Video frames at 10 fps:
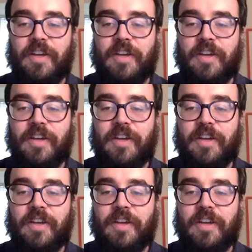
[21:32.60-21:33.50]
doesn't
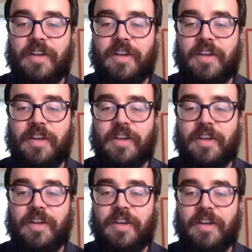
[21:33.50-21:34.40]
work on our
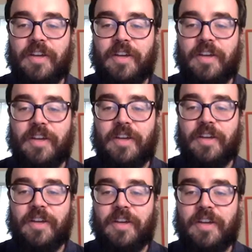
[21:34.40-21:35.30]
values, but the second
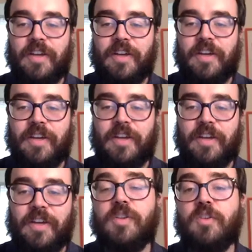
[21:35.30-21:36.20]
one does.
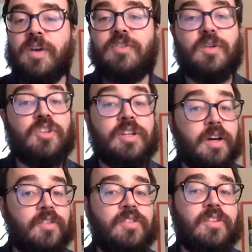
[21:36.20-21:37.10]
So overload
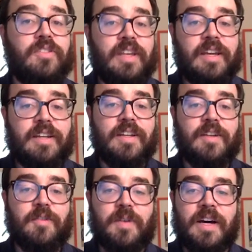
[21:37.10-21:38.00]
resolution does succeed,
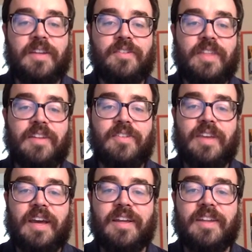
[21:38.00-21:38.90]
and it finds that
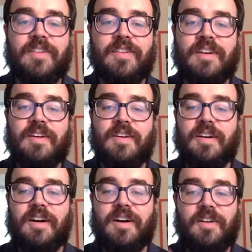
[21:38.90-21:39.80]
second
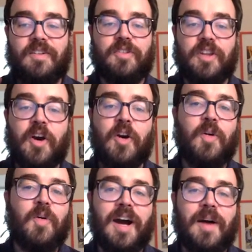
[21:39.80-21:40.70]
uh,
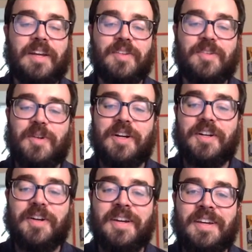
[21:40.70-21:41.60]
slow copy
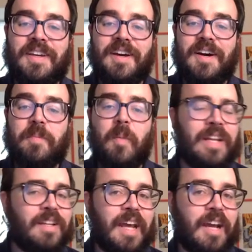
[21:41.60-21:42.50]
constructor. Um, but
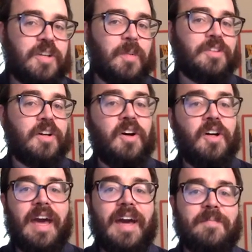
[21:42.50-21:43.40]
we didn't actually want to
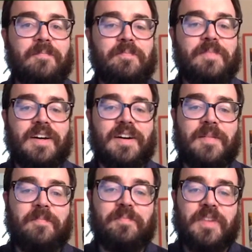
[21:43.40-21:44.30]
call that.
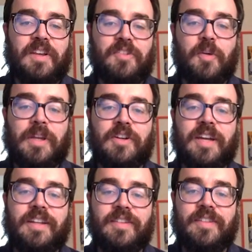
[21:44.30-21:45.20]
Um, so we
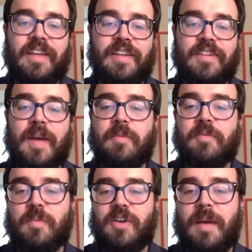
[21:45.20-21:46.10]
look at the type
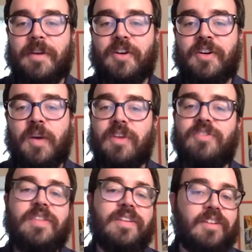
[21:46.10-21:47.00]
of the parameter. We
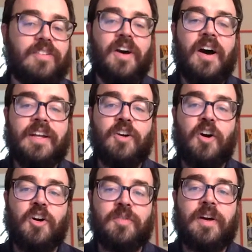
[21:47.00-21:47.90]
see that it's not an
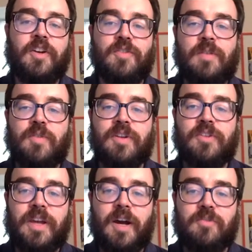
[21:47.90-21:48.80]
R value reference
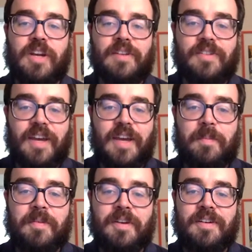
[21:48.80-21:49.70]
to the object's
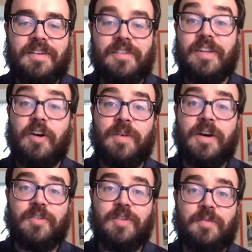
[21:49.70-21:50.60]
type. It's an L
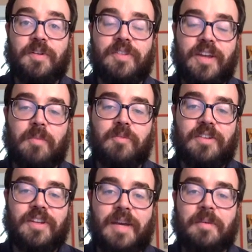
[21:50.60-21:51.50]
value reference to the
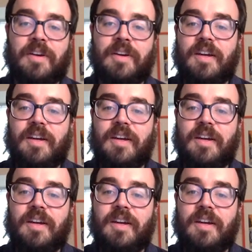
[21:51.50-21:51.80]
object's type.